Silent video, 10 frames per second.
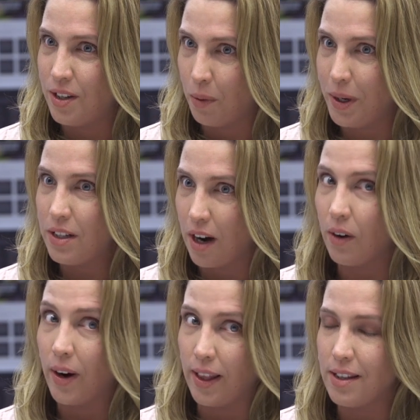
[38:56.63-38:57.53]
we start
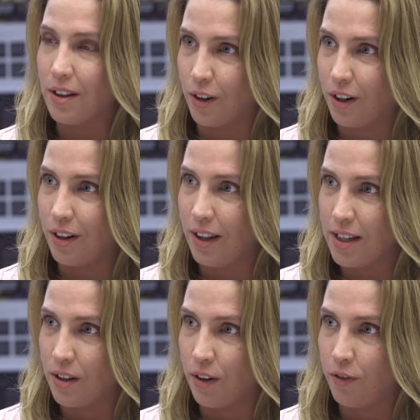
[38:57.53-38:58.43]
going, let's
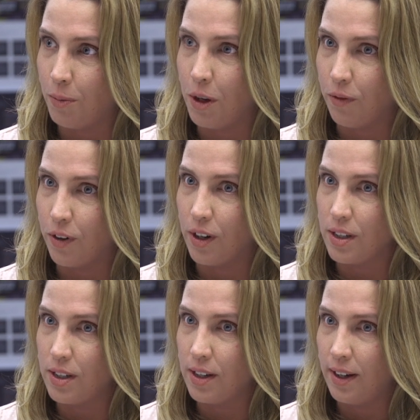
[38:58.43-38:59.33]
learn from you
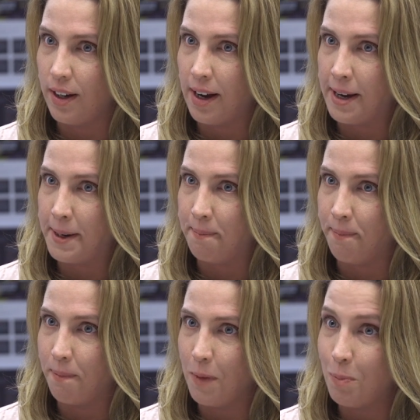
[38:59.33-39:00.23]
first.
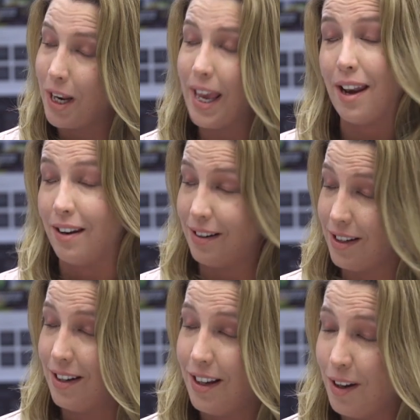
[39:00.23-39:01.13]
But again,
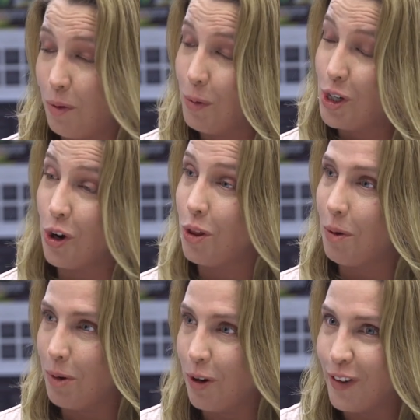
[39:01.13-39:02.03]
when we show them
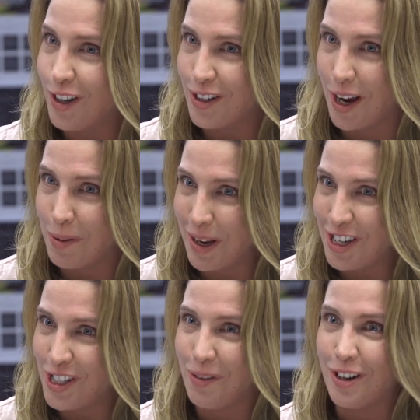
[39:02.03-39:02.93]
a beautifully designed
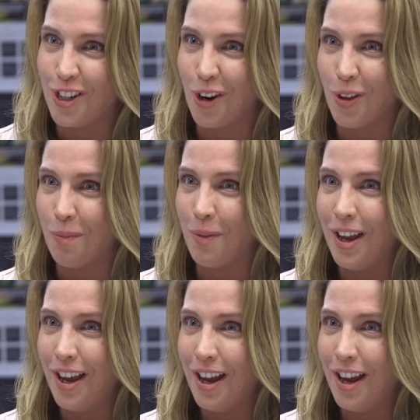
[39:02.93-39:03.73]
pitch and we show them